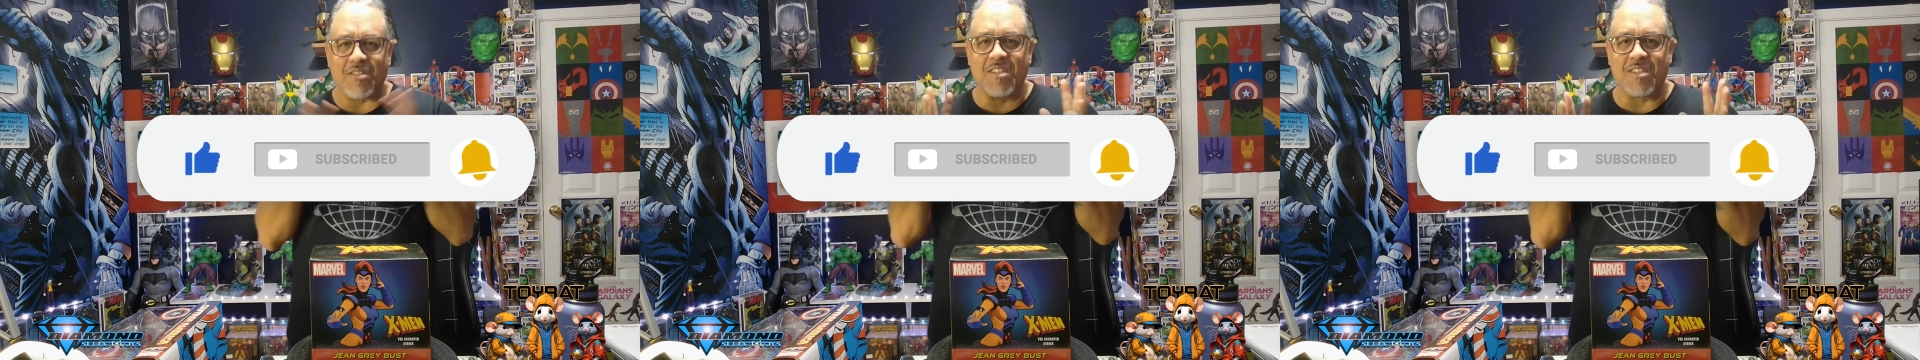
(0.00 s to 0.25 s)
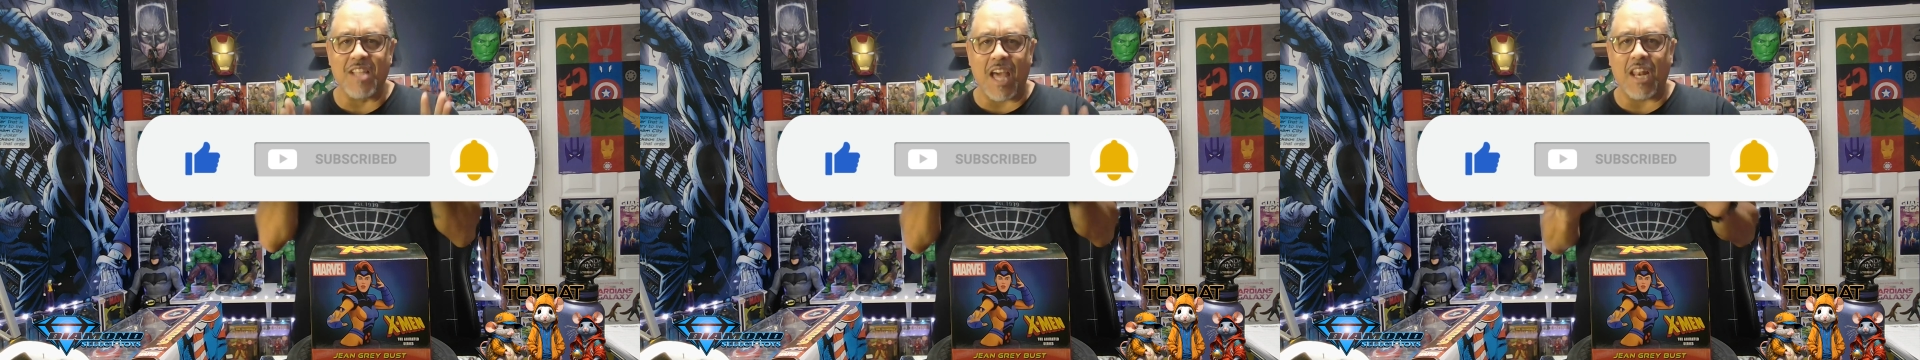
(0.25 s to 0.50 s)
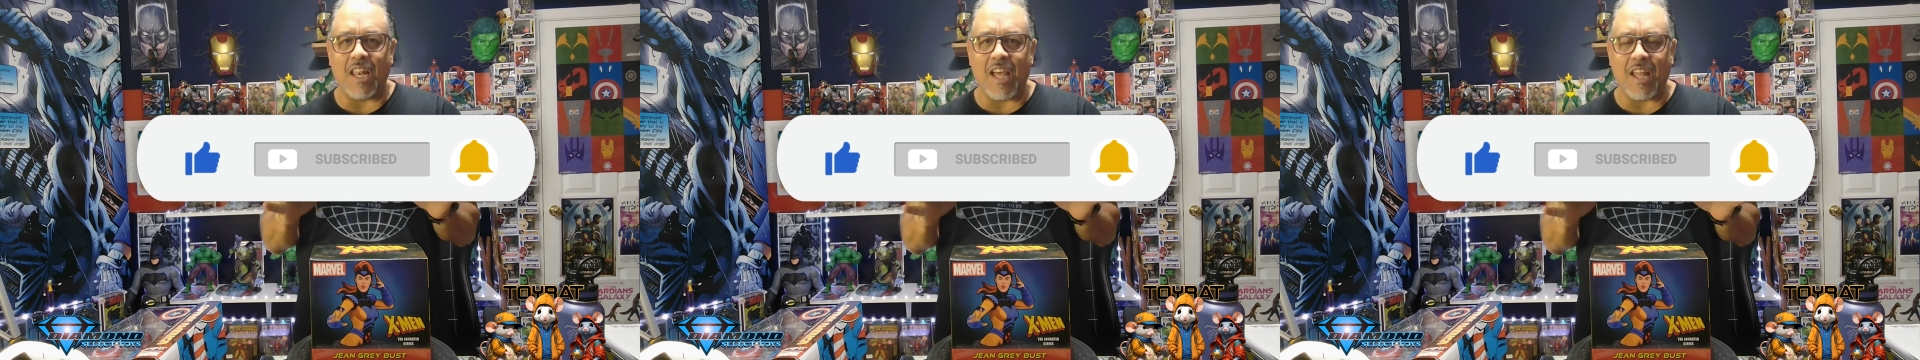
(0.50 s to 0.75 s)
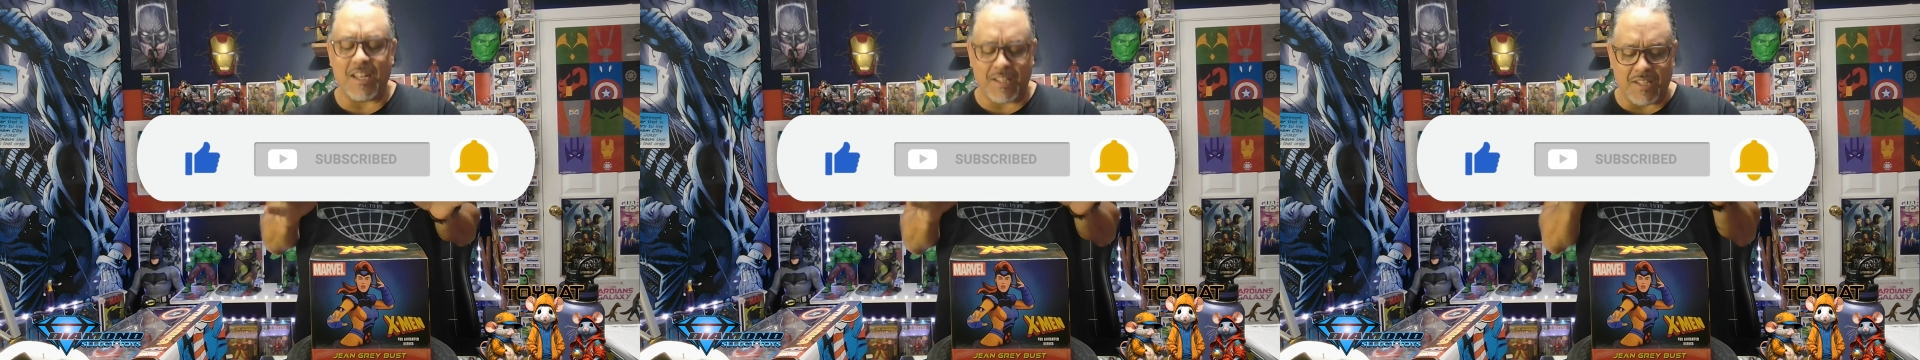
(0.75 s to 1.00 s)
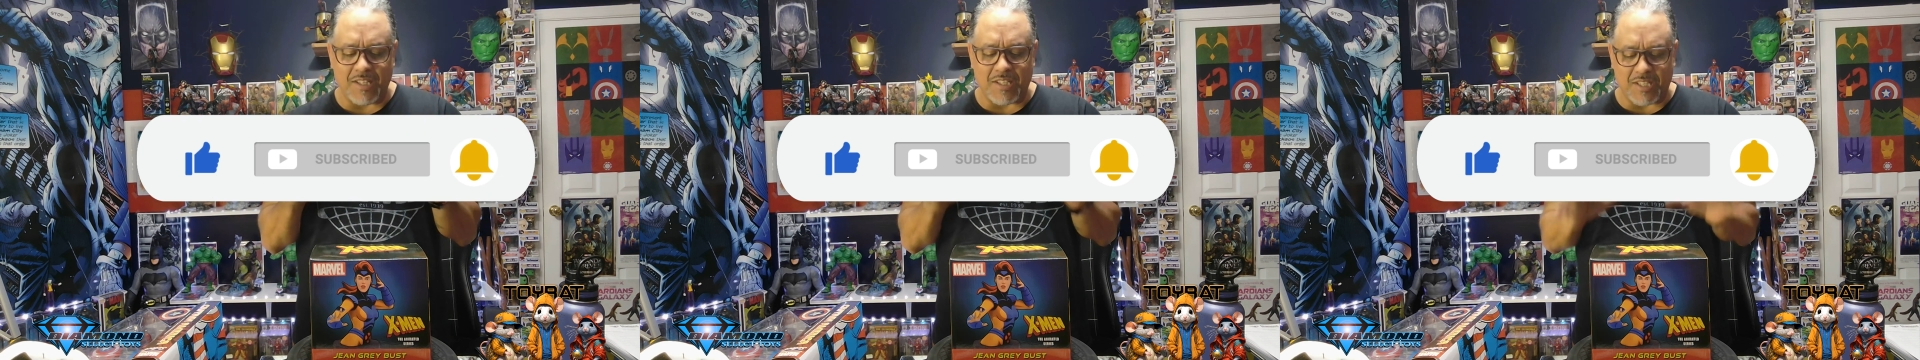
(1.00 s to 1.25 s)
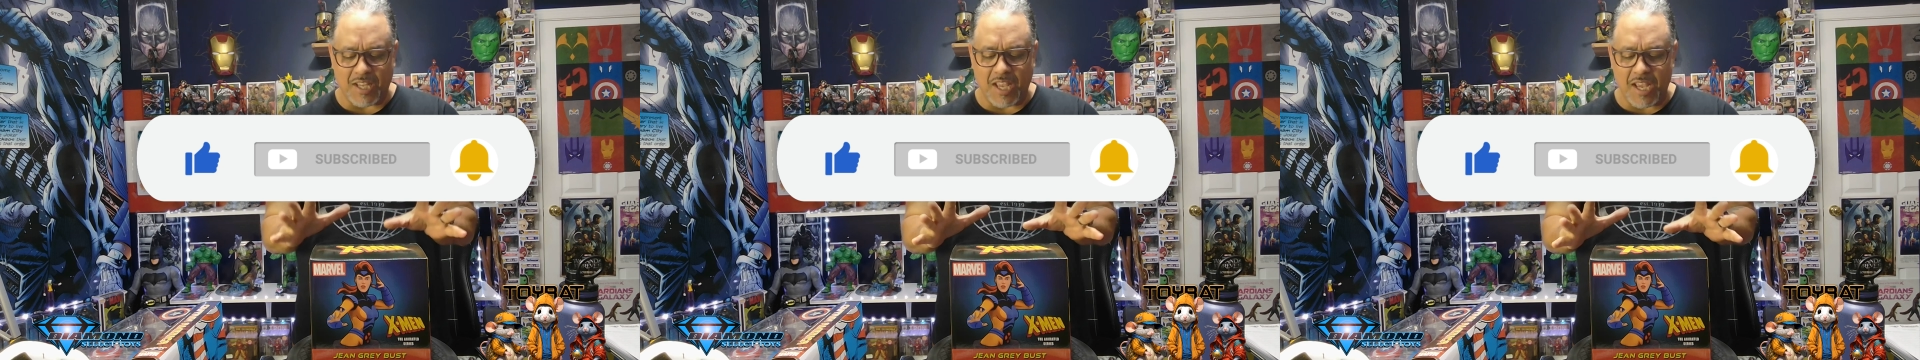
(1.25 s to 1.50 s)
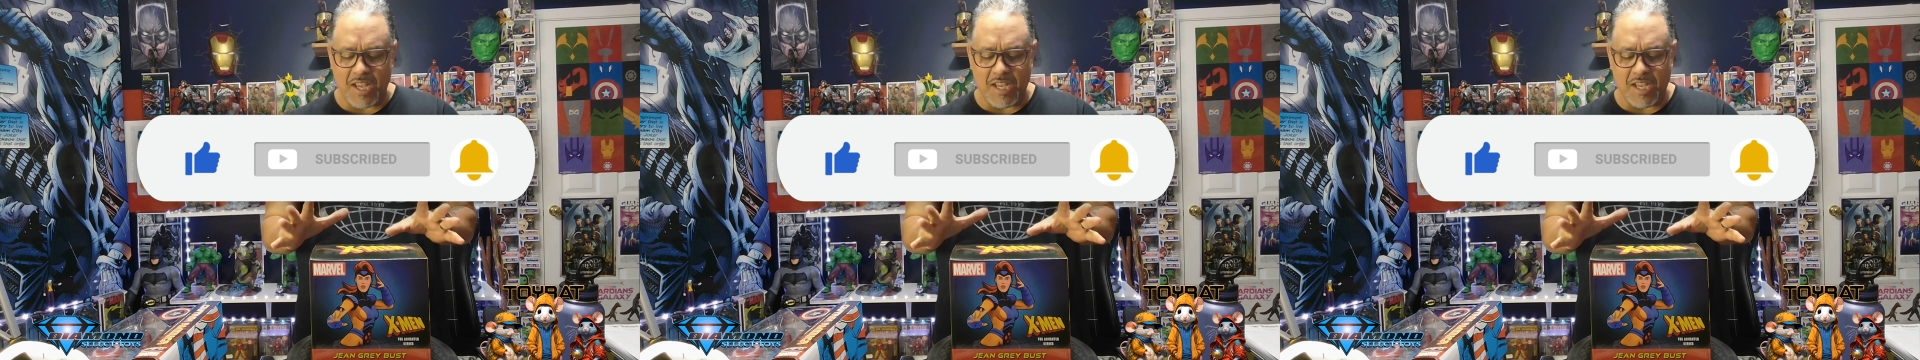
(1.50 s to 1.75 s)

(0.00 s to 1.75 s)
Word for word: There's not a lot to say